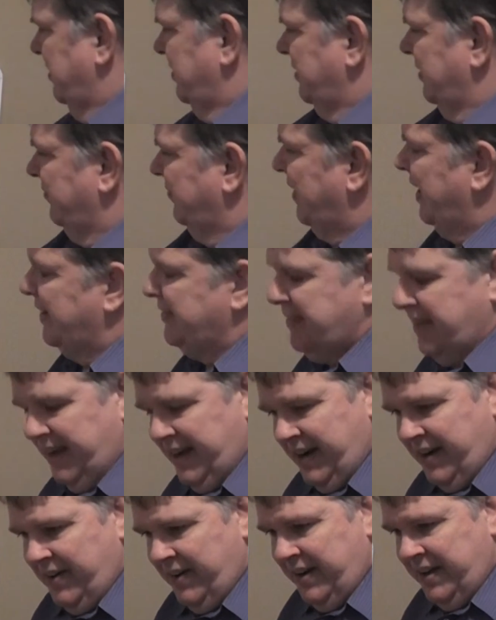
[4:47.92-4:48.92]
To find the
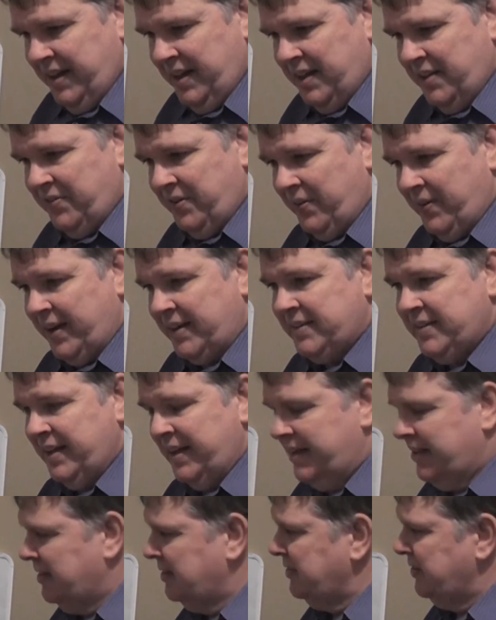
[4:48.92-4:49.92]
area of a
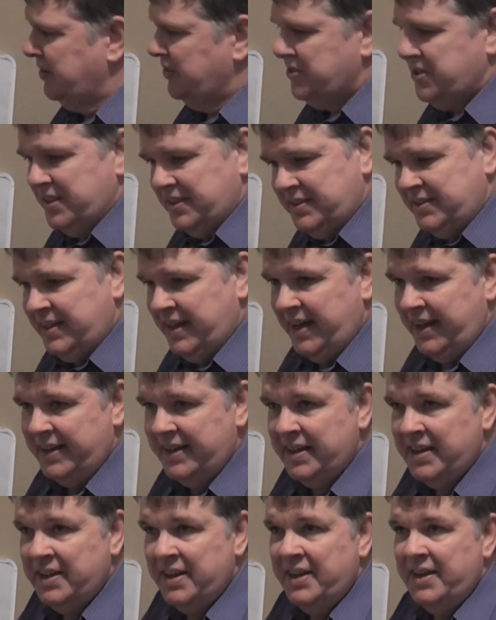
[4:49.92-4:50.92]
rectangle, you just
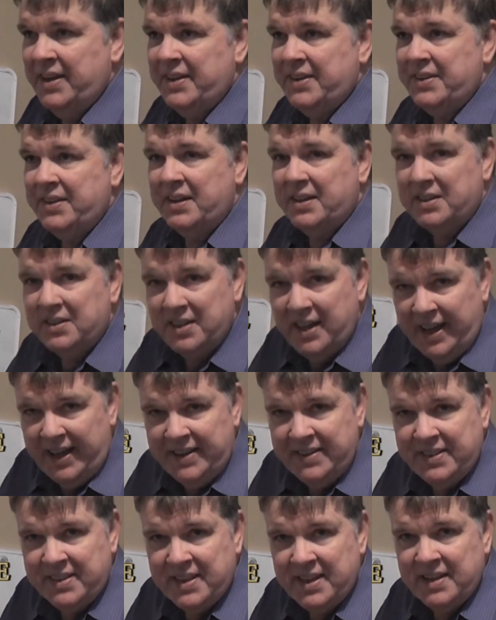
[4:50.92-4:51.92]
take the
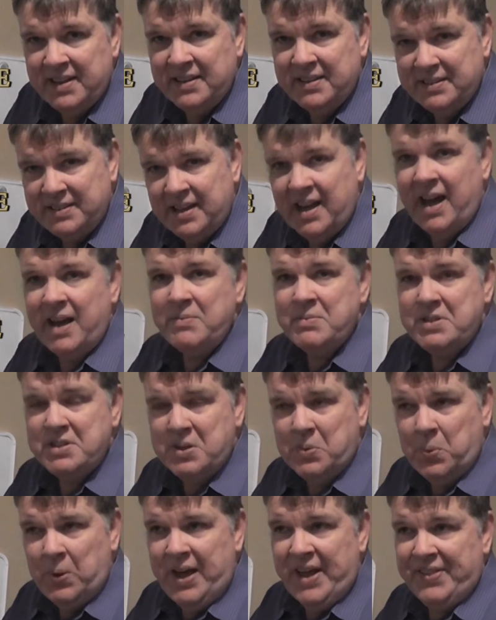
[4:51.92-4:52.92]
length times
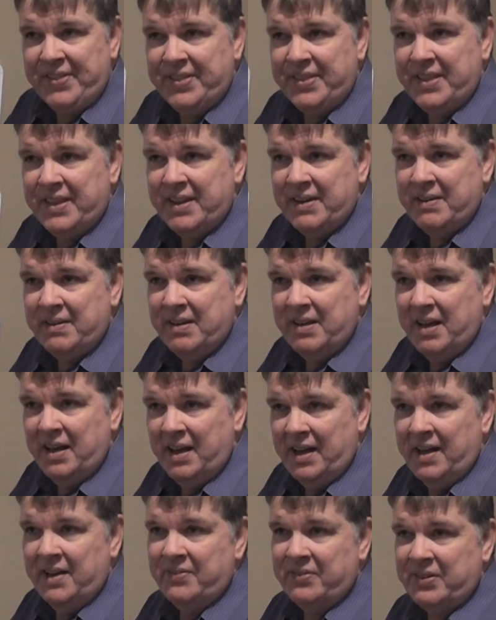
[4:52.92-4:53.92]
the width
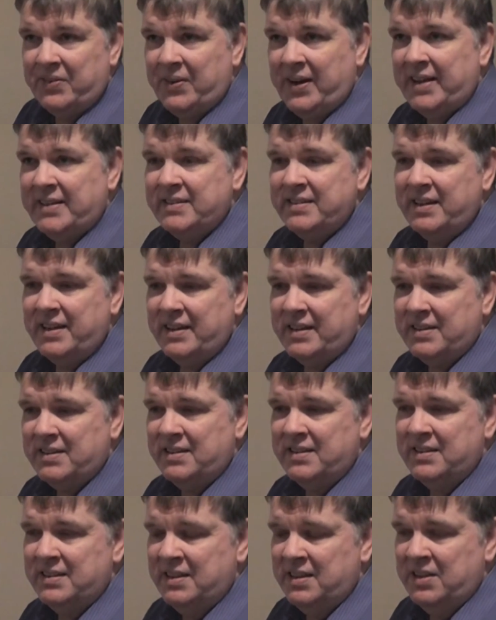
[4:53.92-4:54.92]
of a
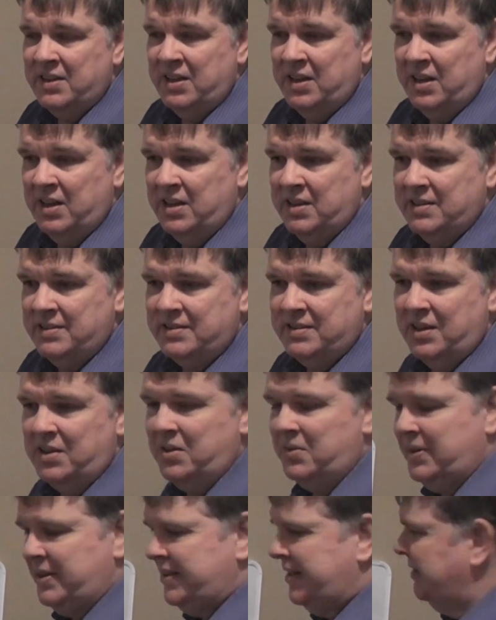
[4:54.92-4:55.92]
rectangle.
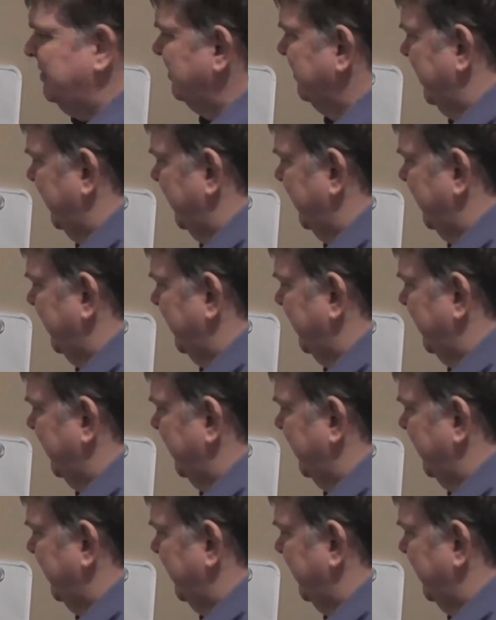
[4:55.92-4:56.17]
So in this